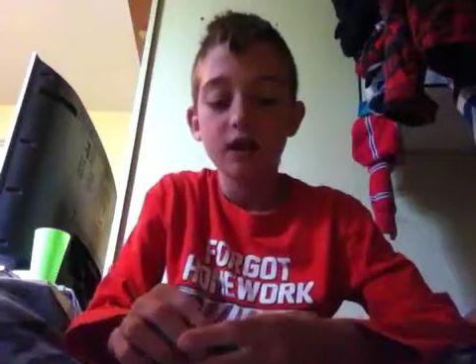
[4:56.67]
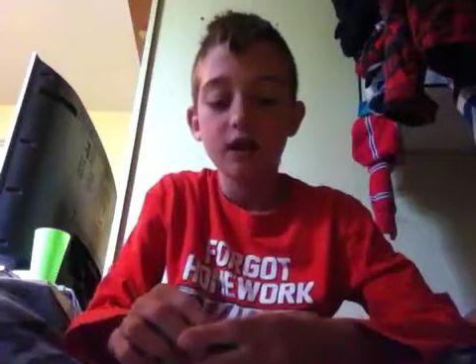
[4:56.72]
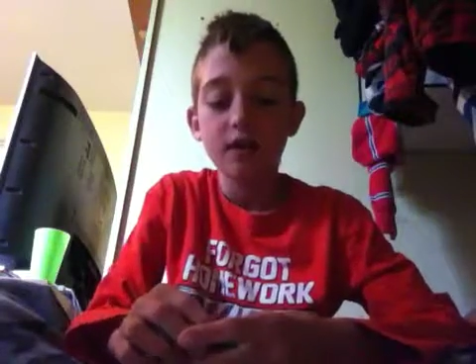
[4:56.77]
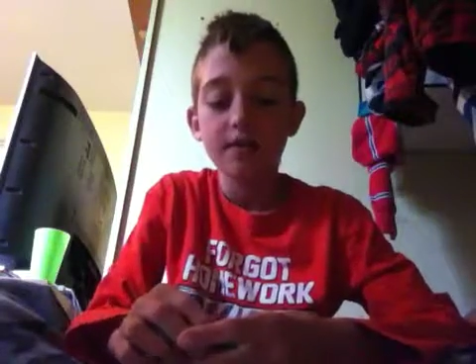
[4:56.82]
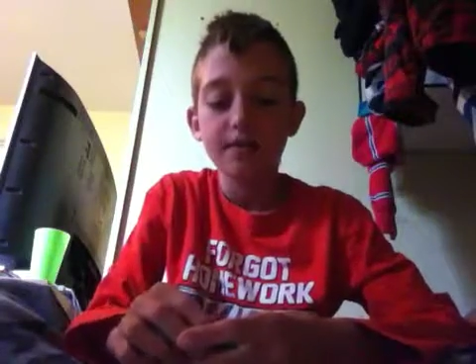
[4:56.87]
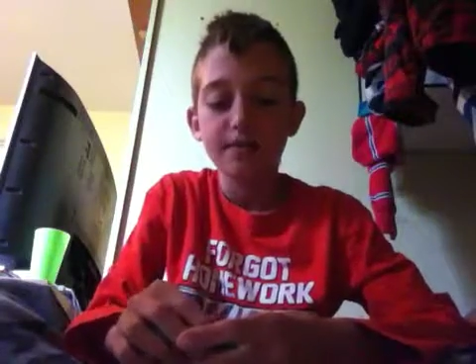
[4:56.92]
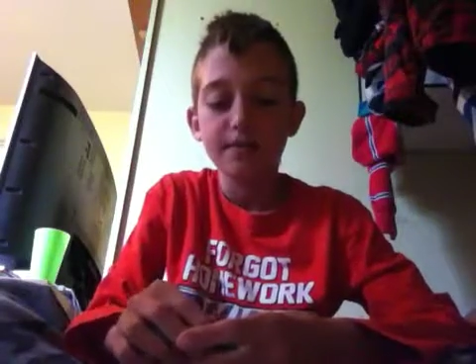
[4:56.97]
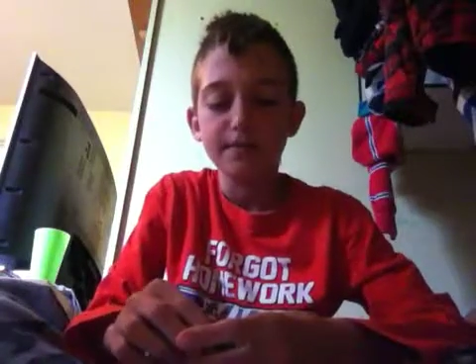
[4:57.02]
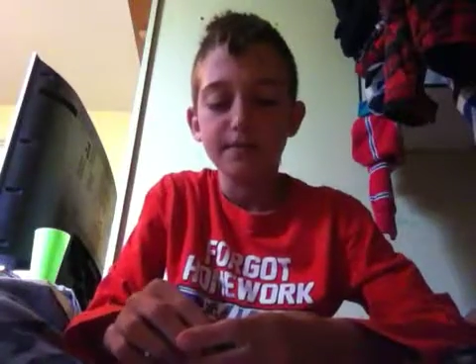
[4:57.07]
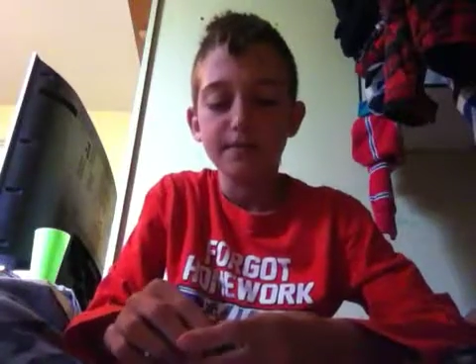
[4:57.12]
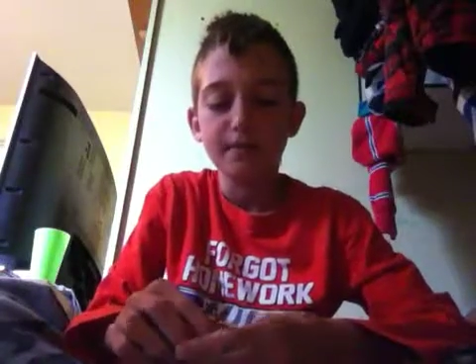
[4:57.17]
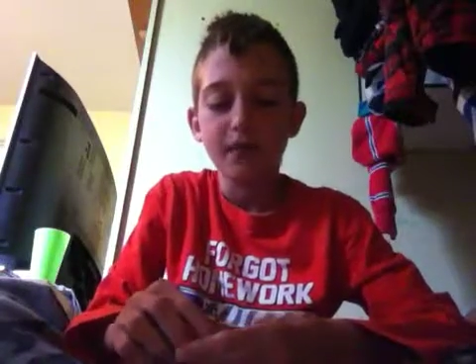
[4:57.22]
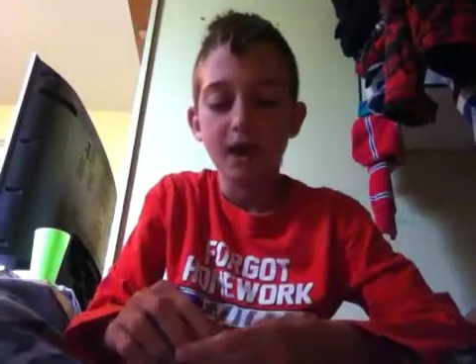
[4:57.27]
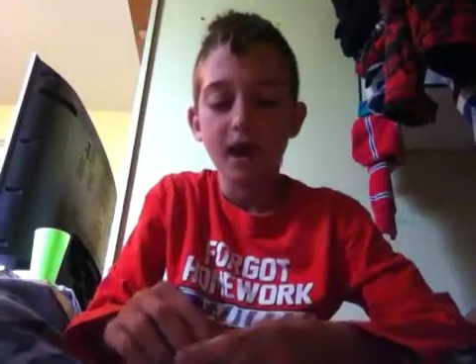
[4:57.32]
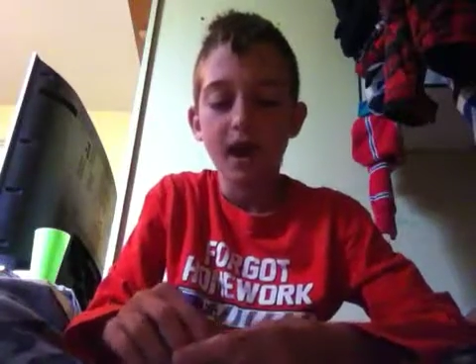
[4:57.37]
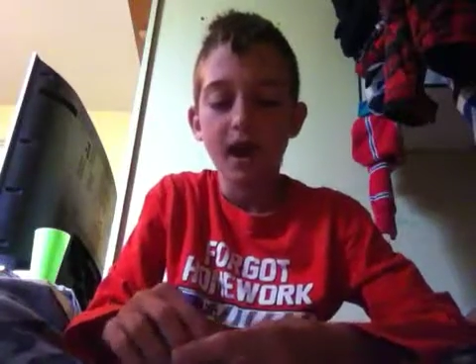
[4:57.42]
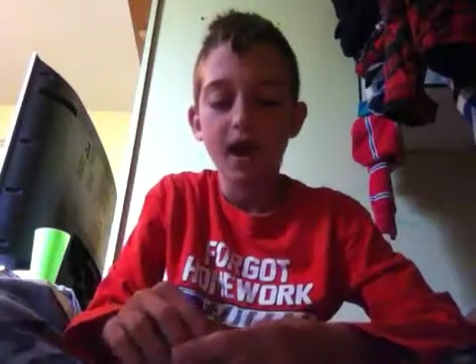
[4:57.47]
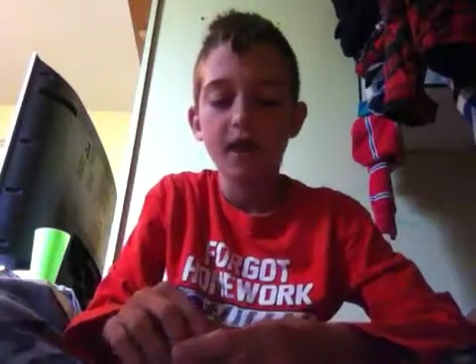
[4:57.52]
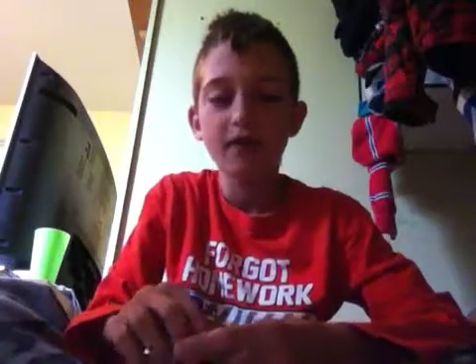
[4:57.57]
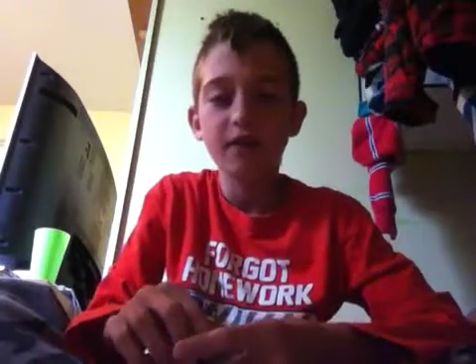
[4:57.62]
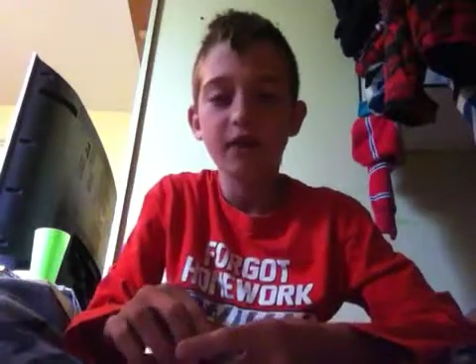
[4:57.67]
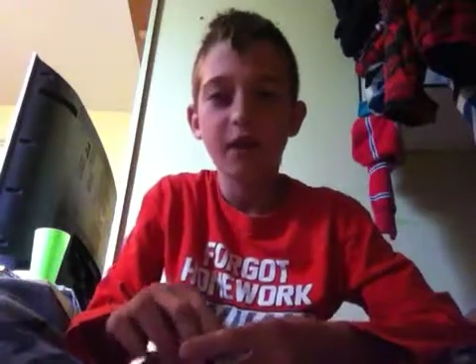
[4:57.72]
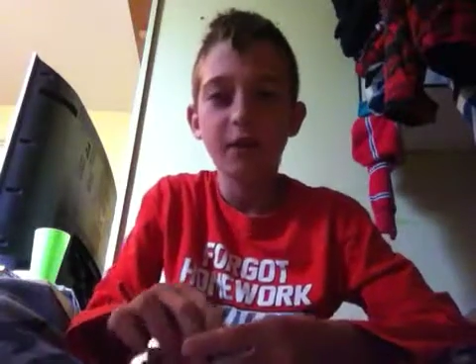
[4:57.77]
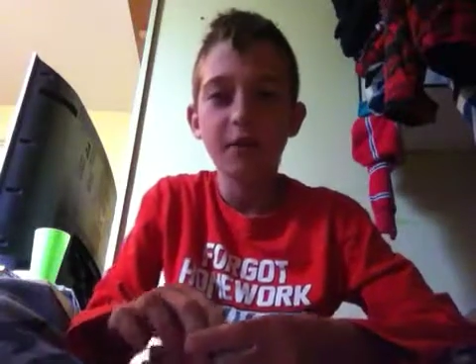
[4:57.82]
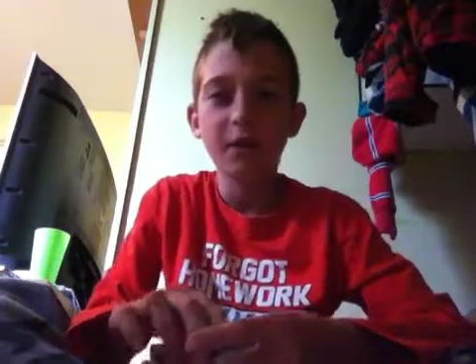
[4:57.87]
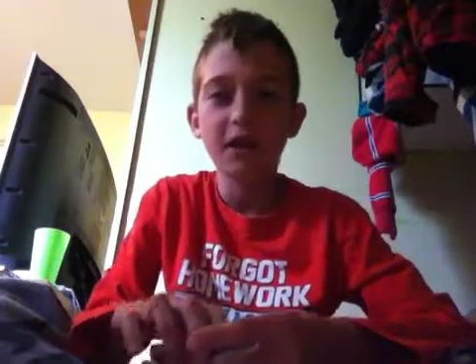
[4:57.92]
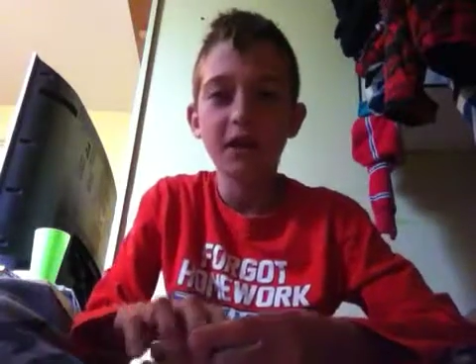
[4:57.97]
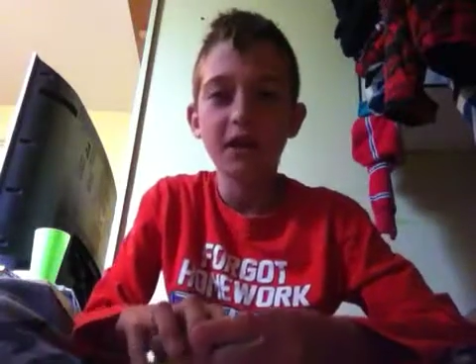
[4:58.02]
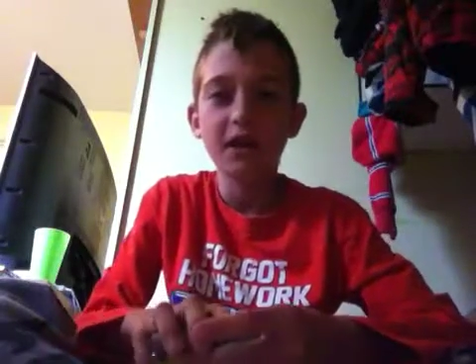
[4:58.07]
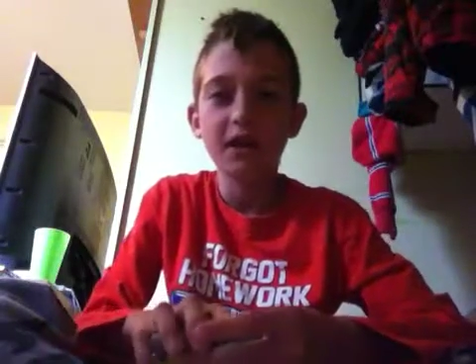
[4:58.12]
Um, I
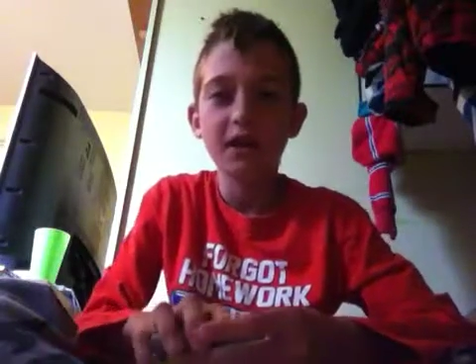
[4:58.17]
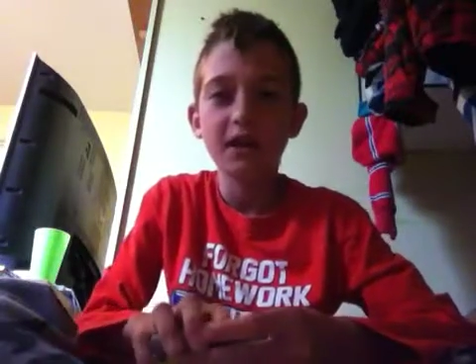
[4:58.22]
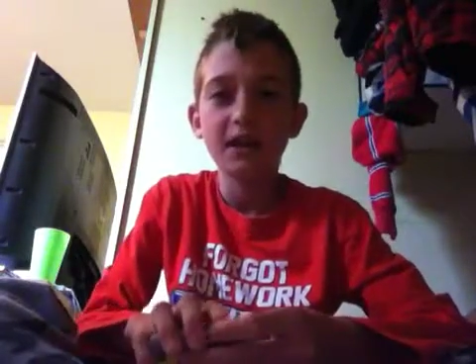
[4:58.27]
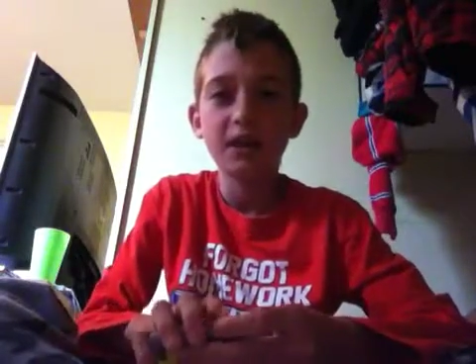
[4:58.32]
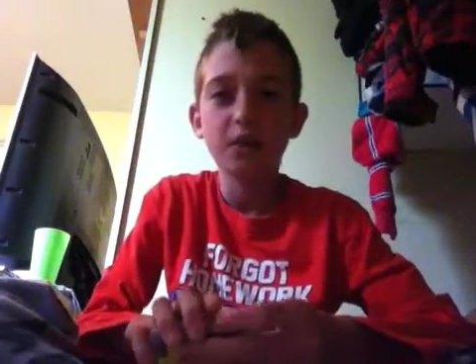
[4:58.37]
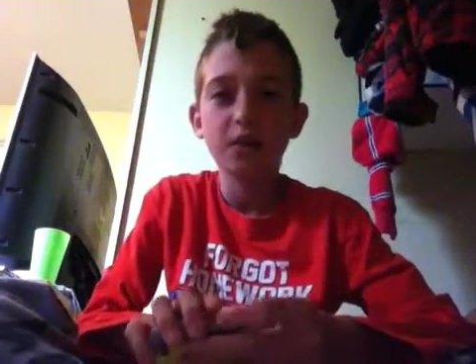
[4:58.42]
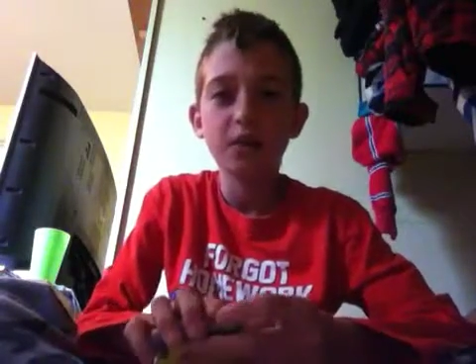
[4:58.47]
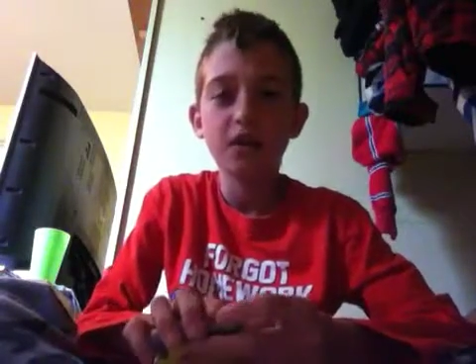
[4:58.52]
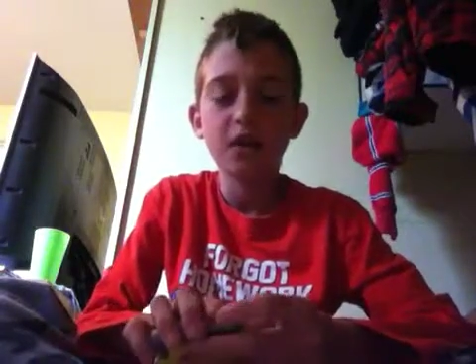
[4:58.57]
recommend getting it